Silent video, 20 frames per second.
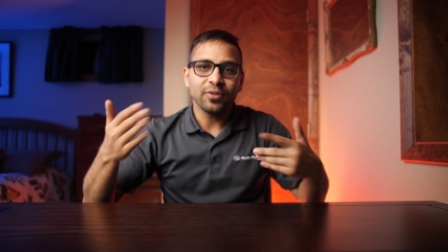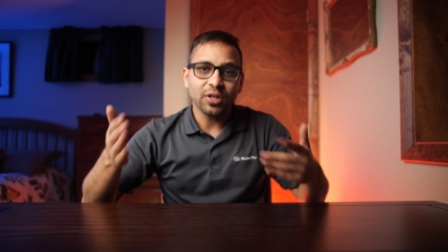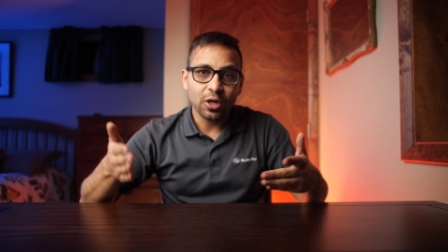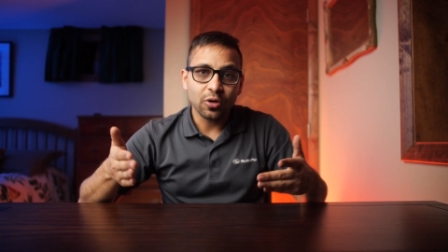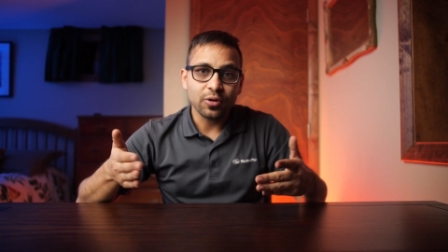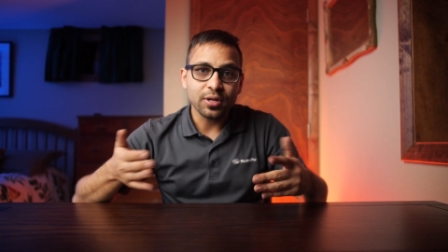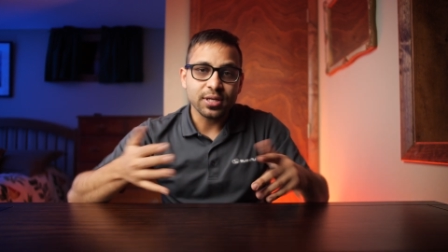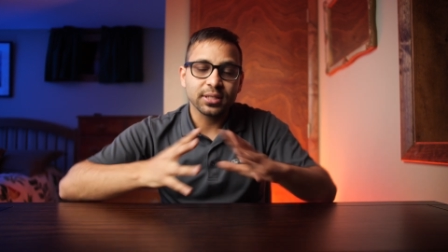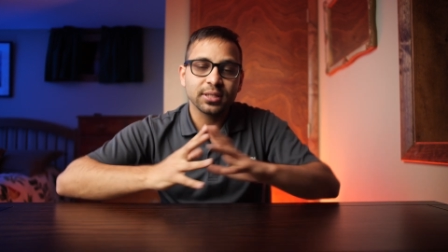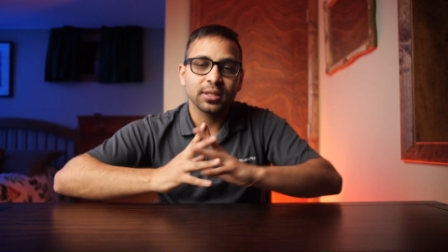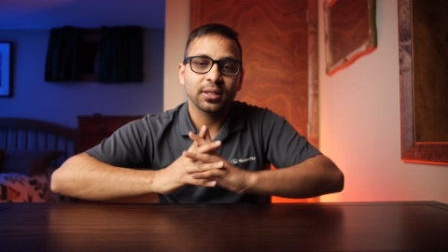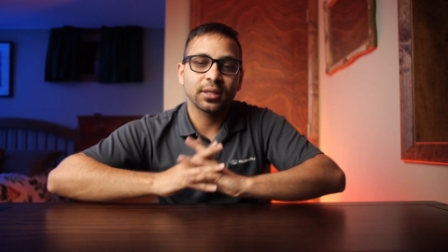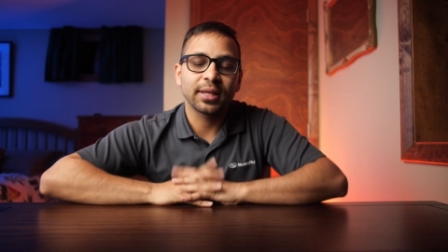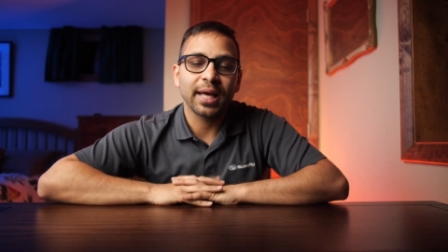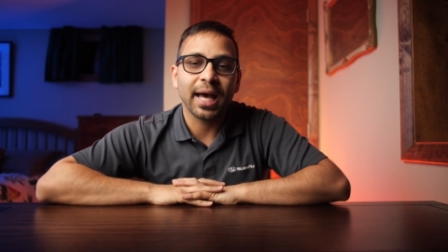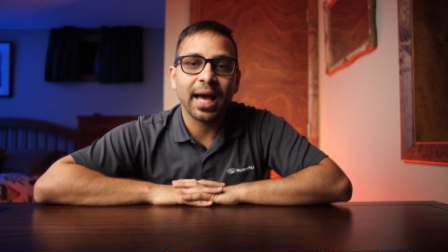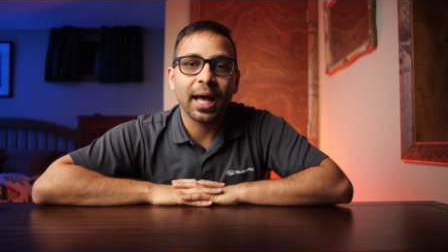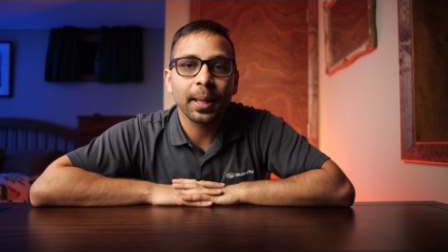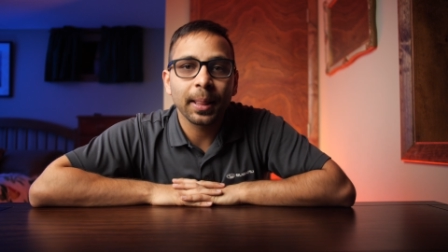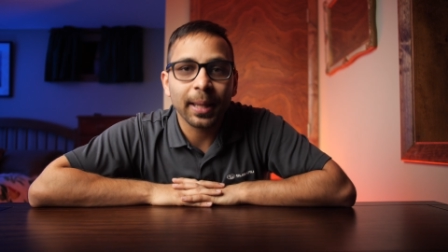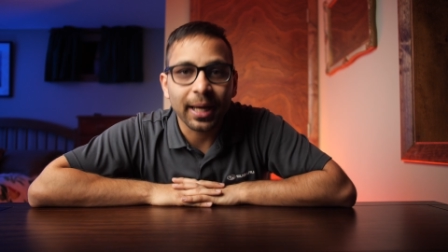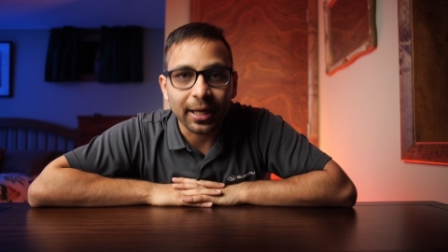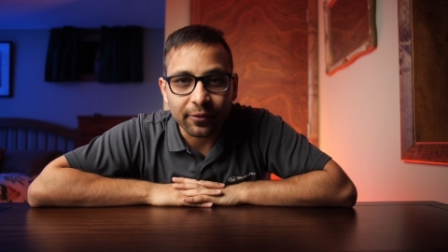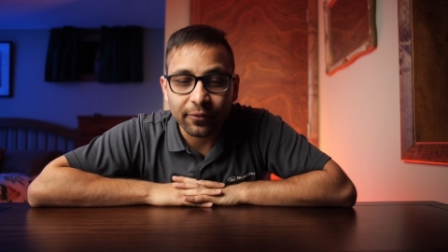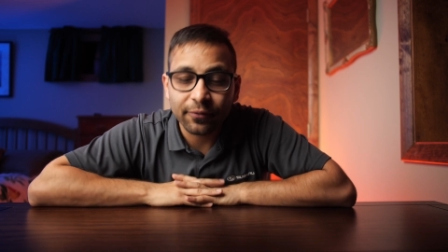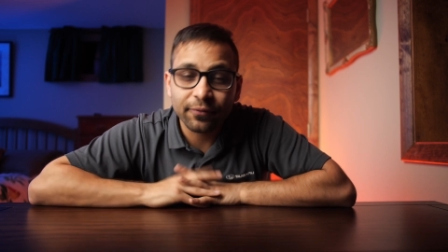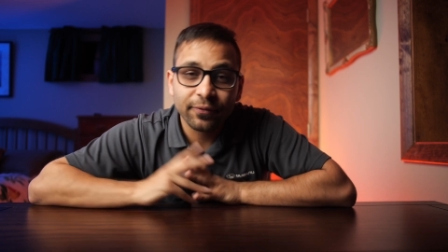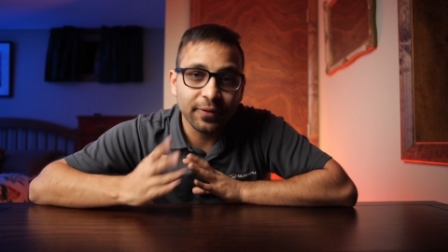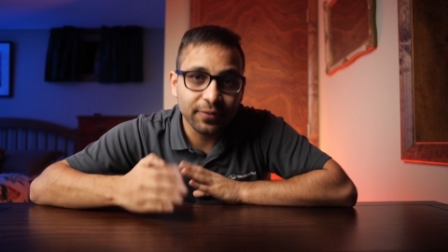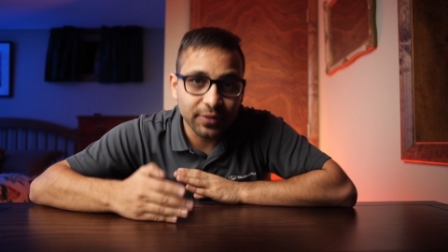noticed that like
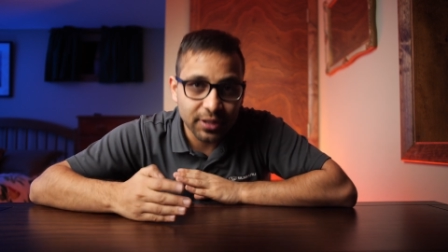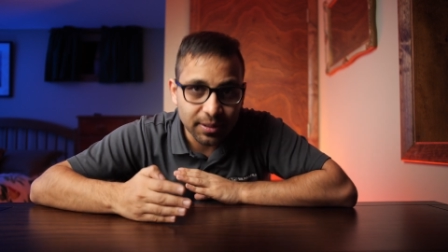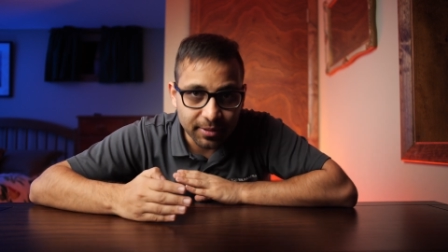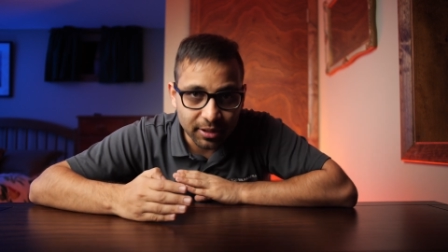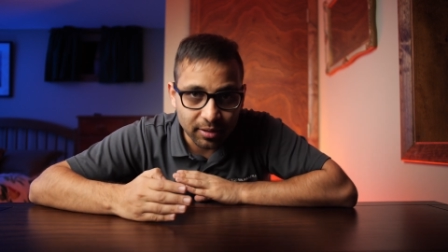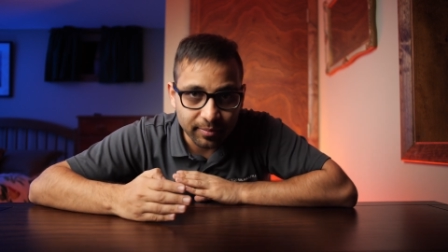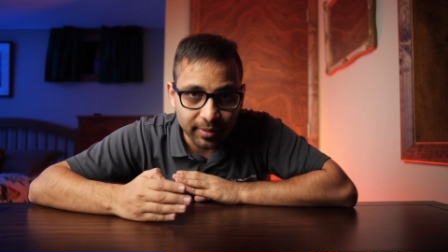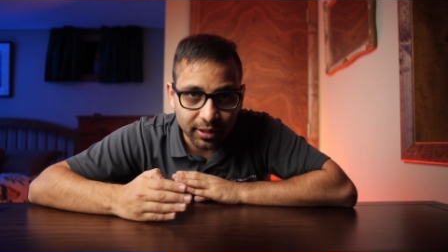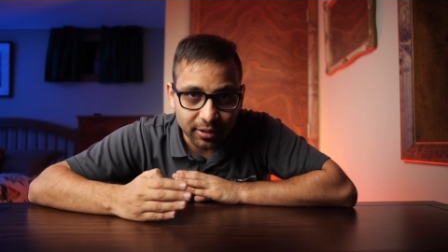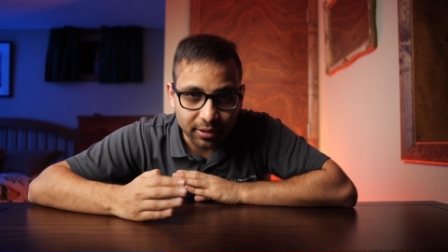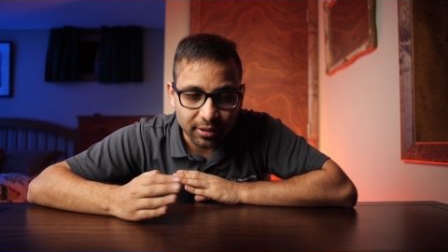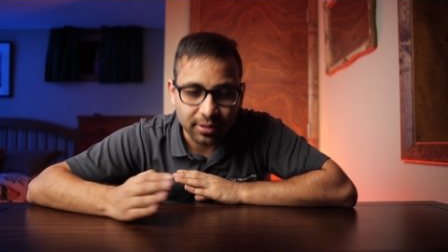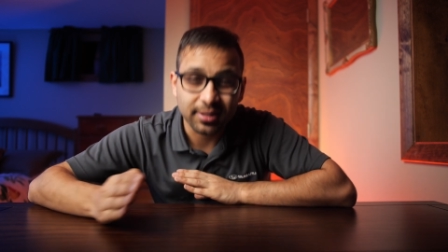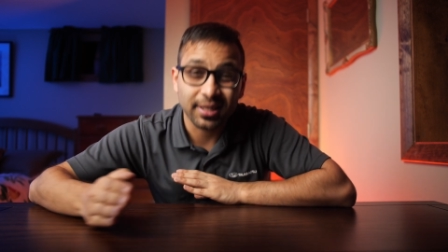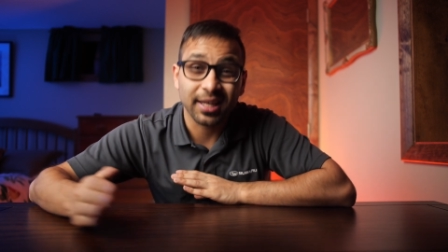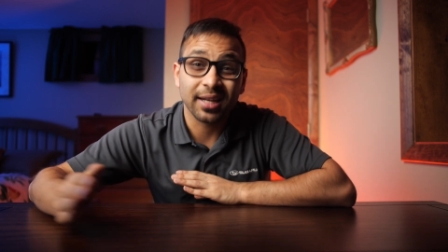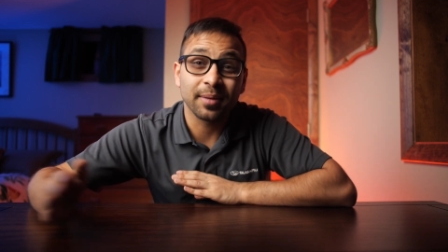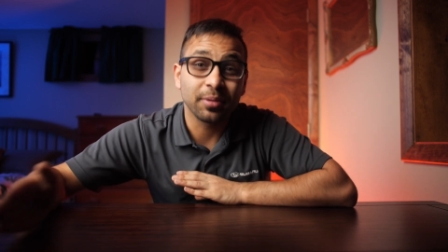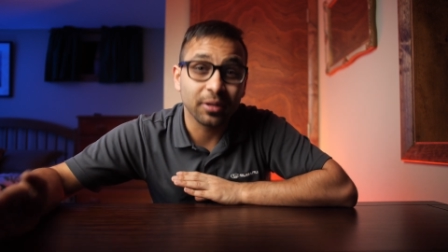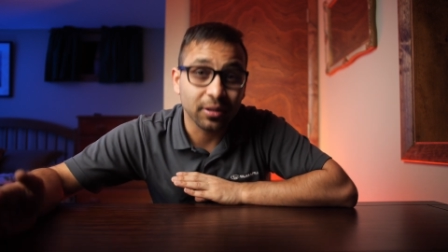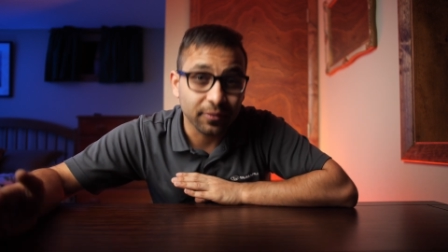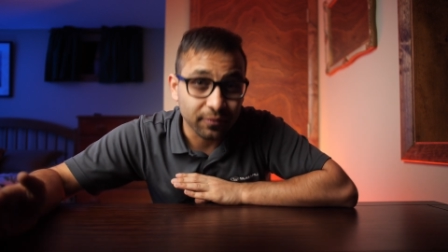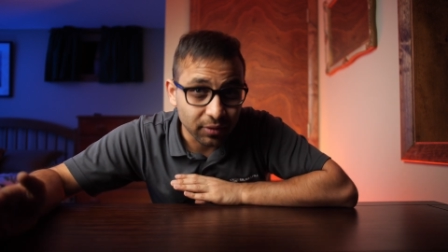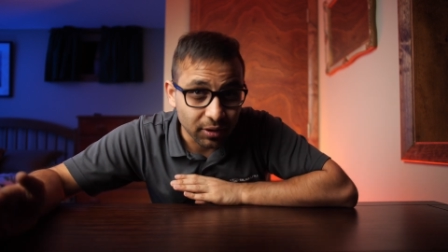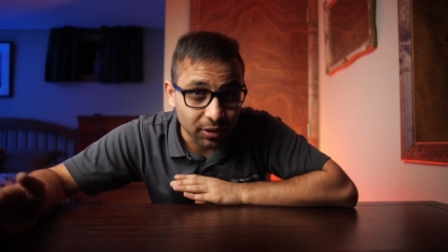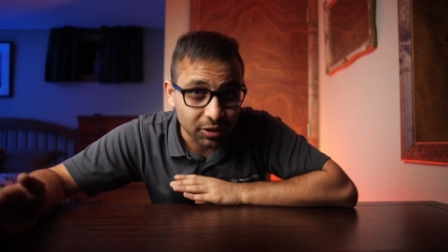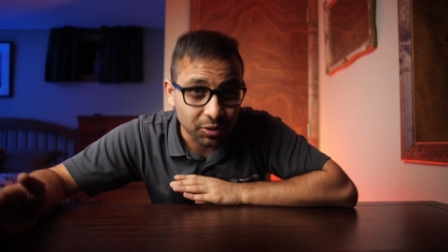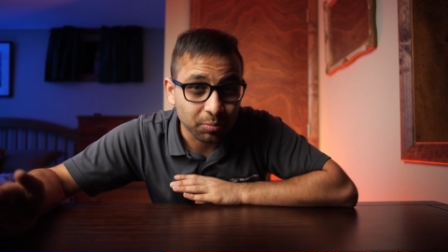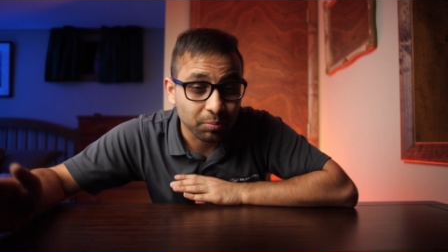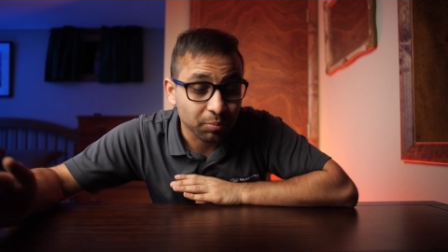50 millimeters and above
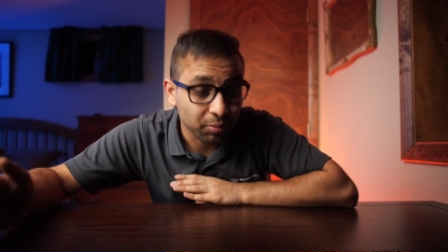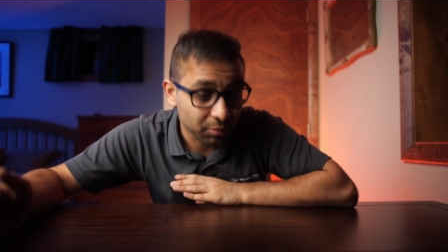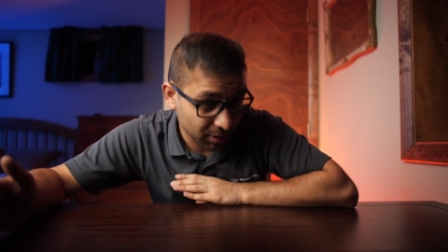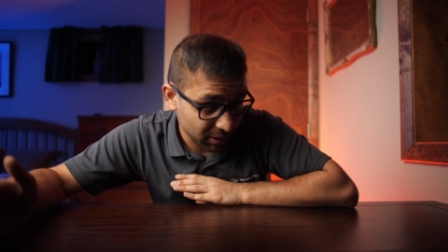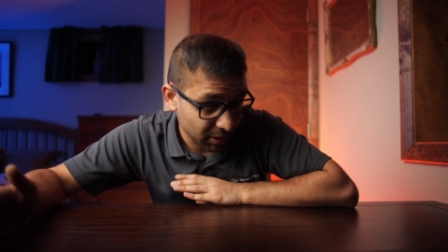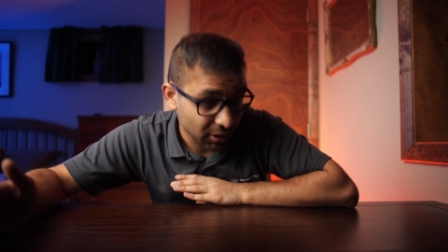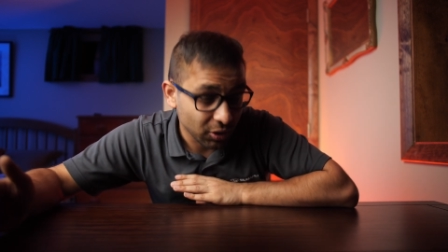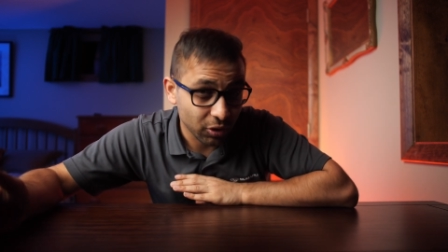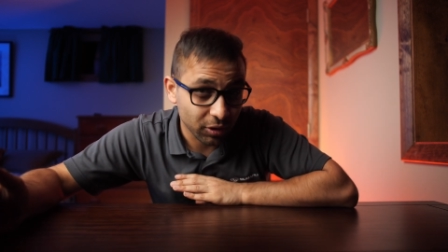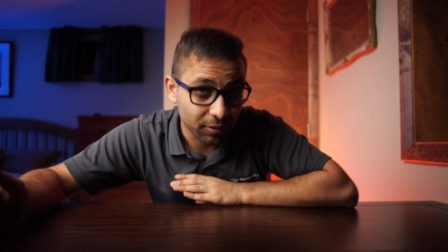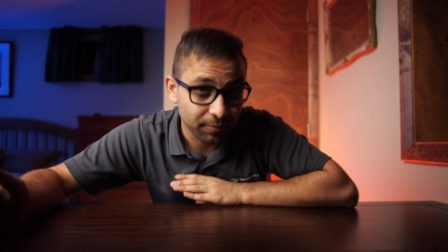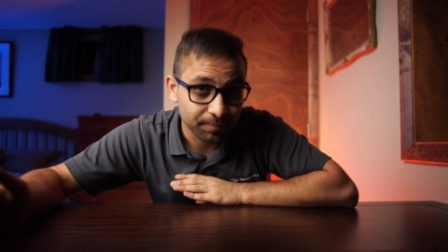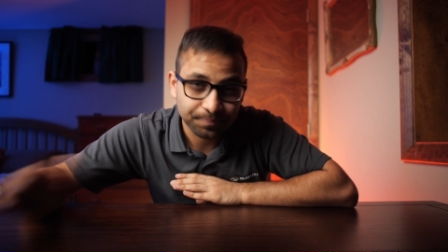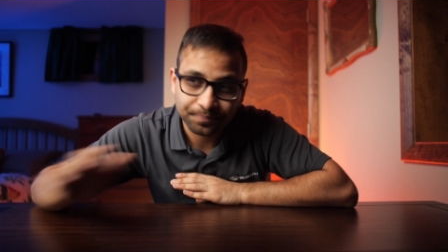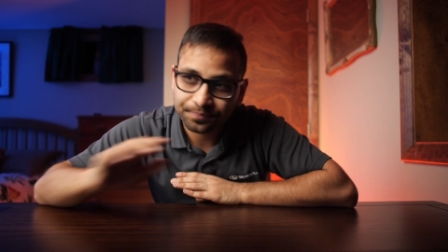looks pretty good.